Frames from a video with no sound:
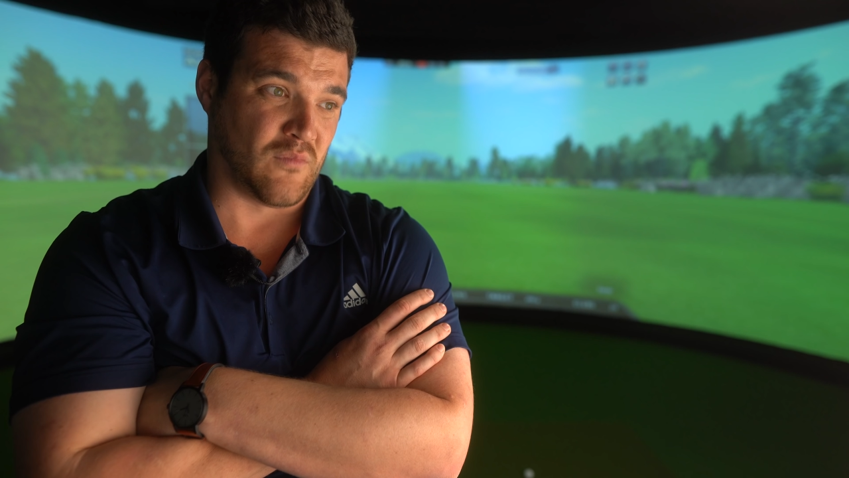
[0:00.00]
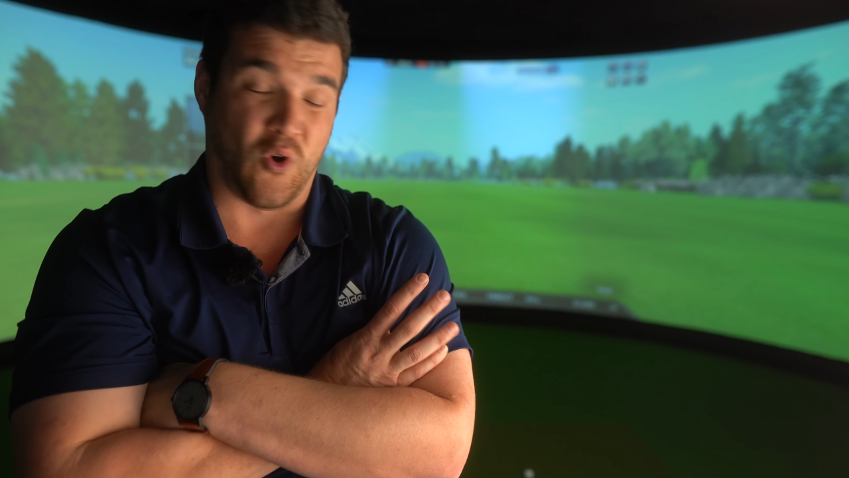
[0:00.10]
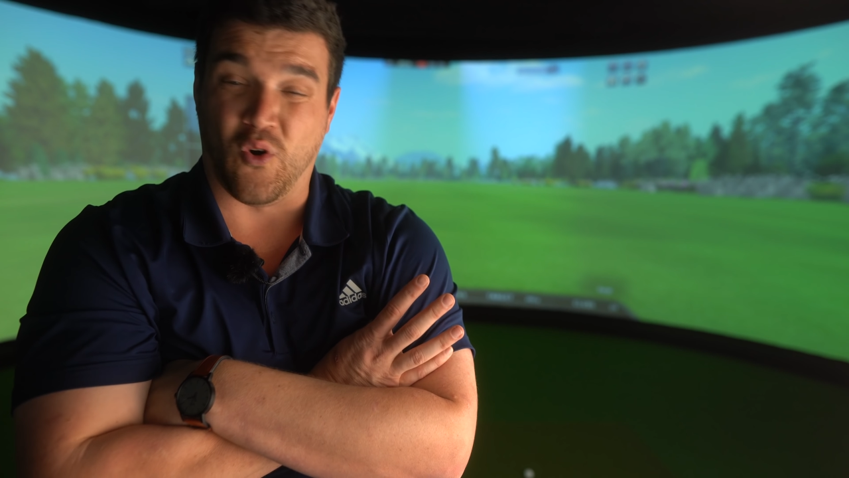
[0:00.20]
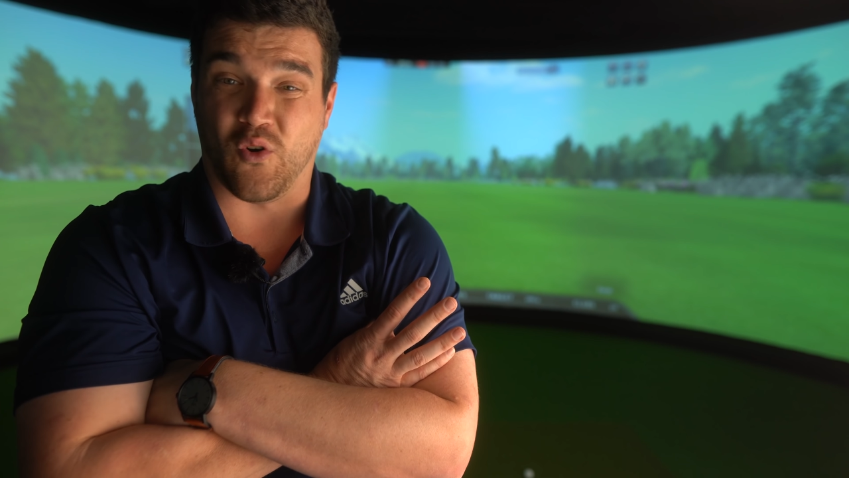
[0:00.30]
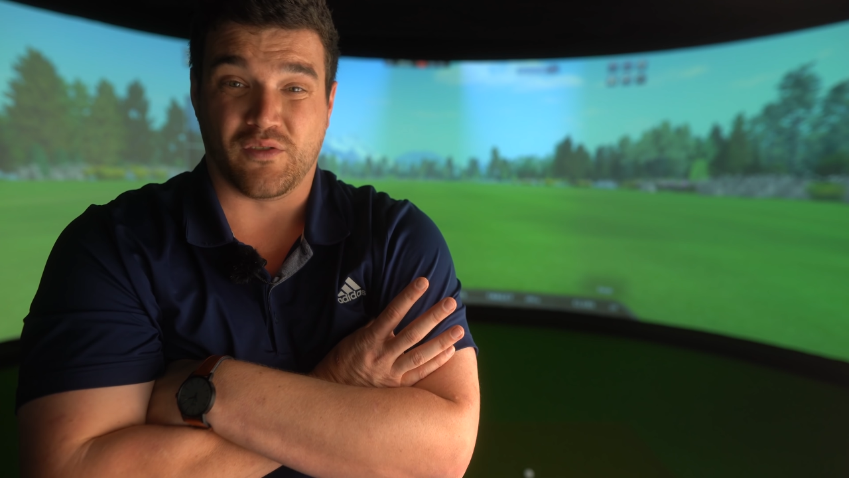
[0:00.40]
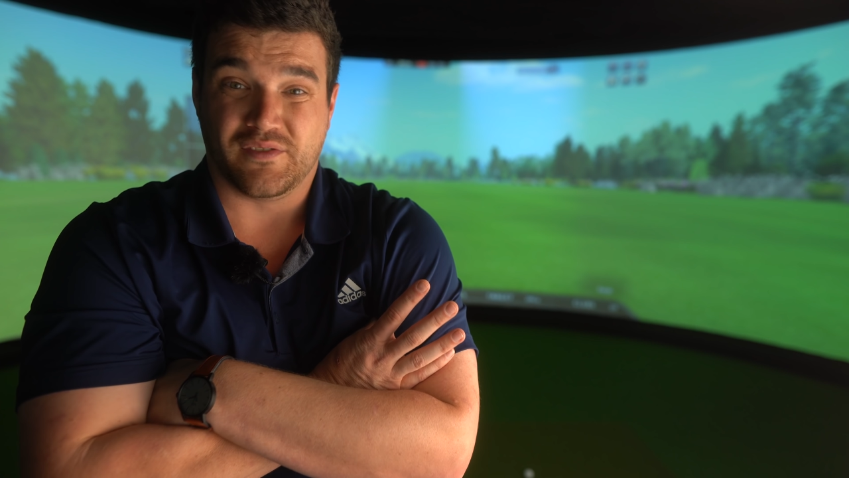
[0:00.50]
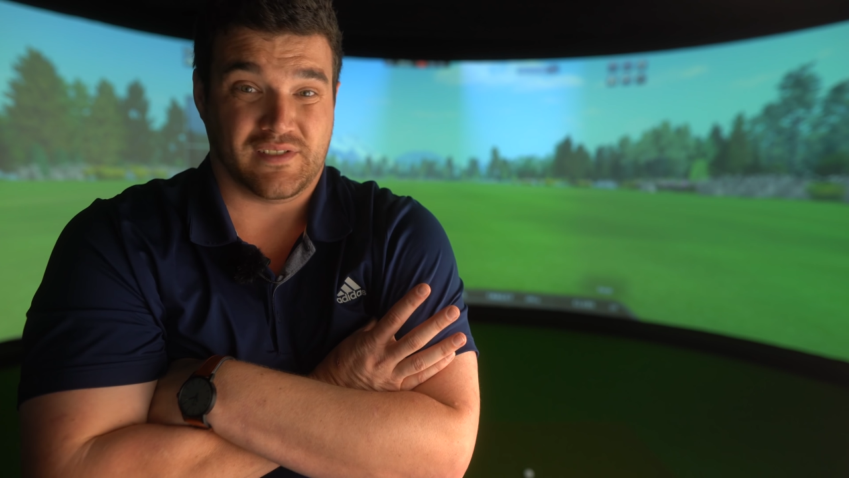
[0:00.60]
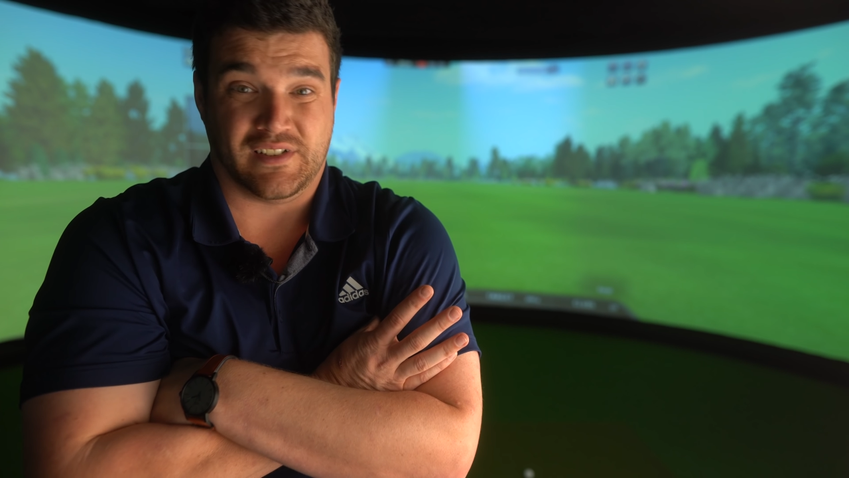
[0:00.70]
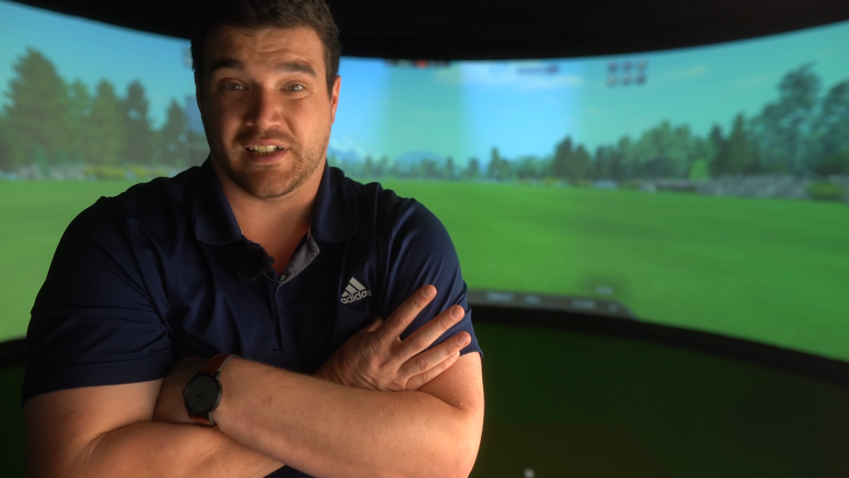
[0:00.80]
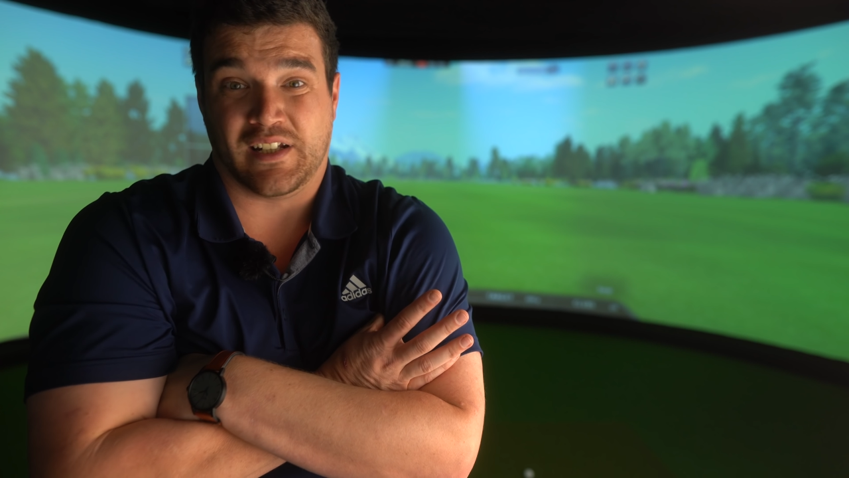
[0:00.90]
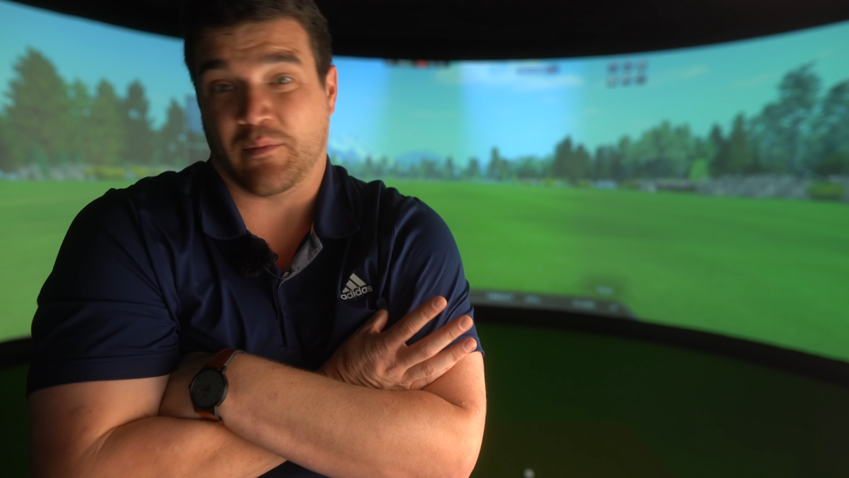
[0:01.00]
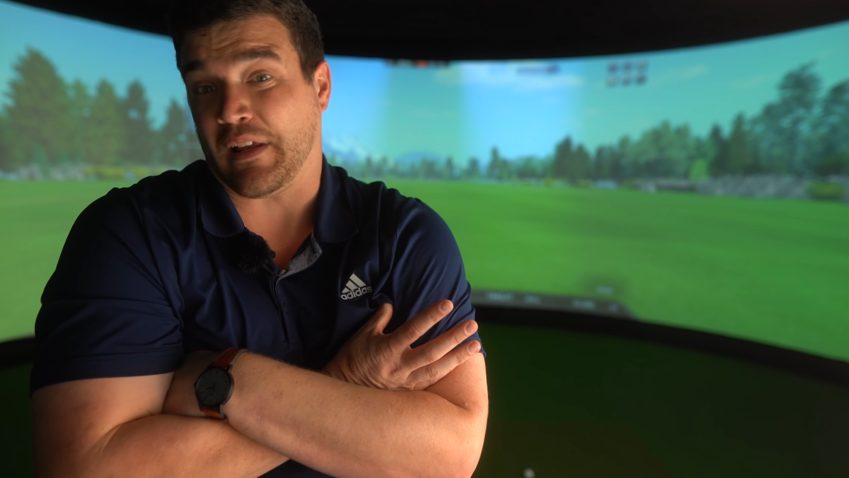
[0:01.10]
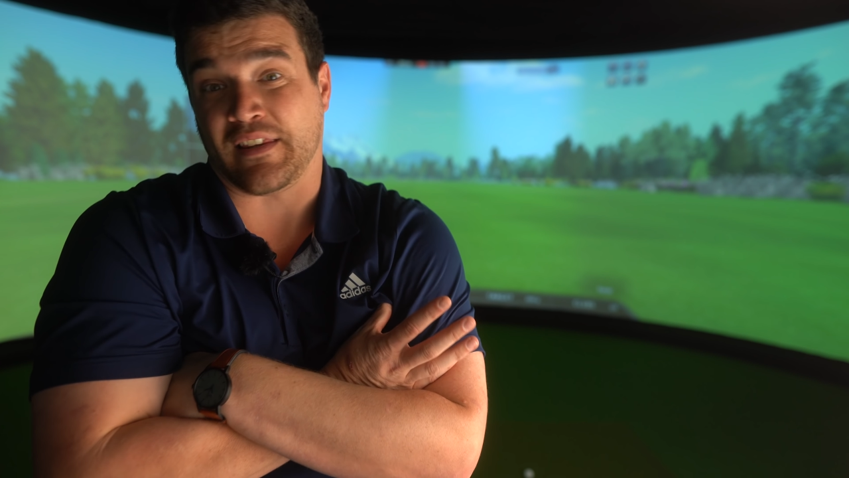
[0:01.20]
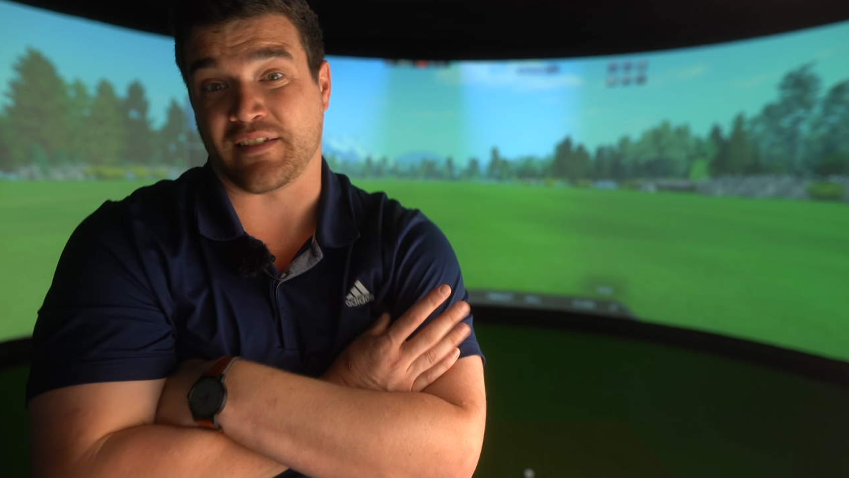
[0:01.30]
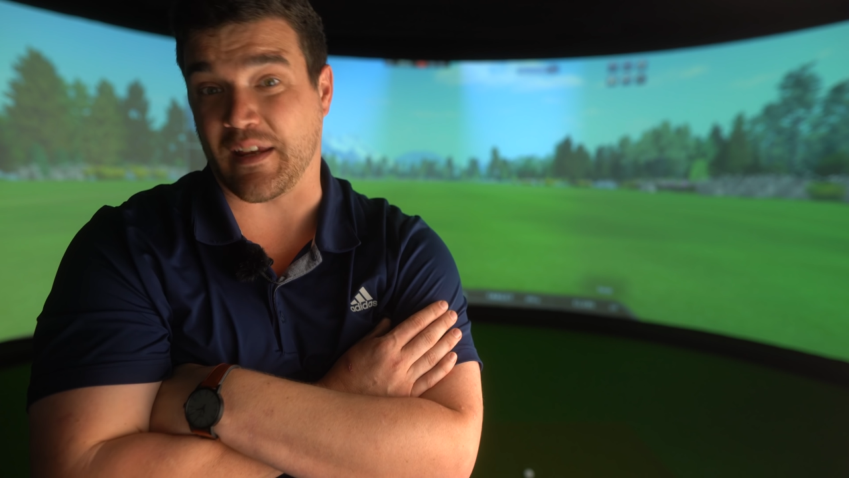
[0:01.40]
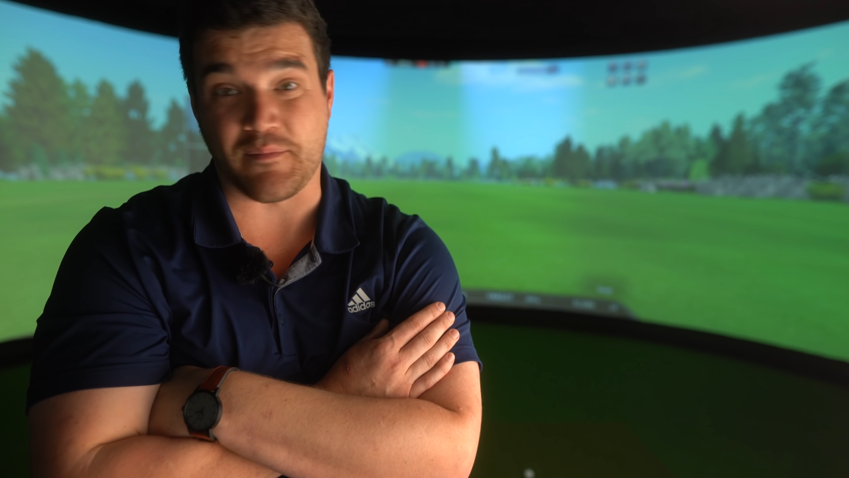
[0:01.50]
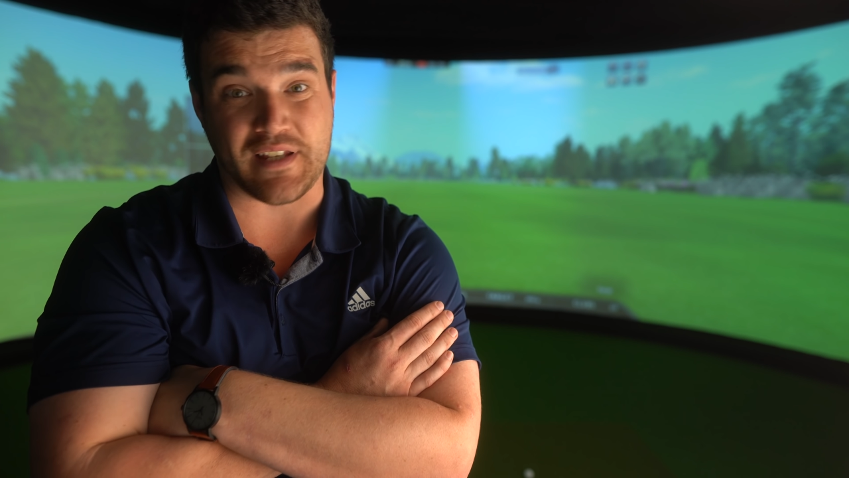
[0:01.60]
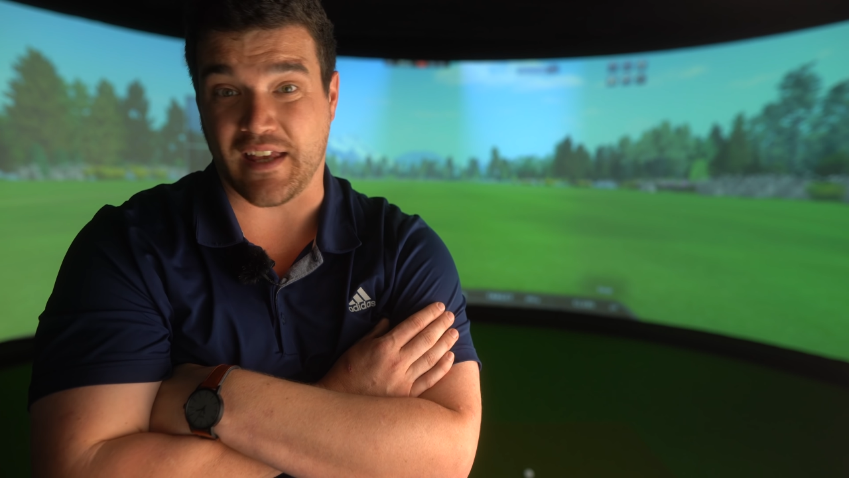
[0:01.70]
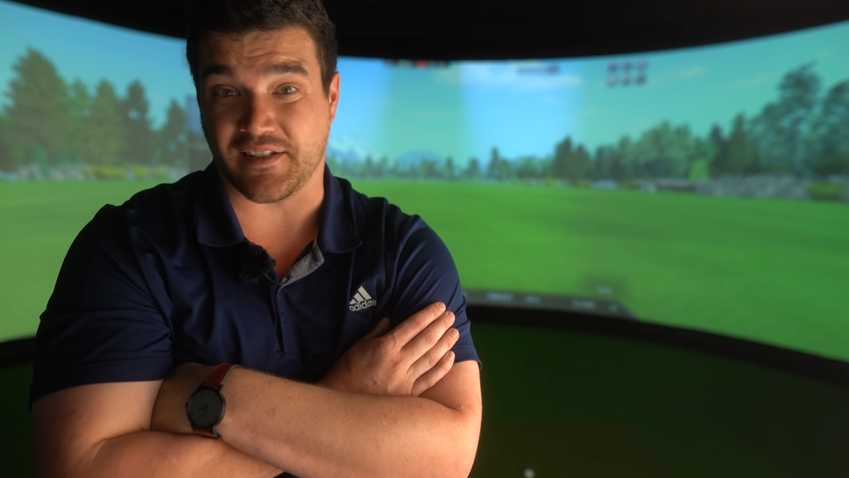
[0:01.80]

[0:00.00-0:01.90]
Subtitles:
Or you're gonna play the same set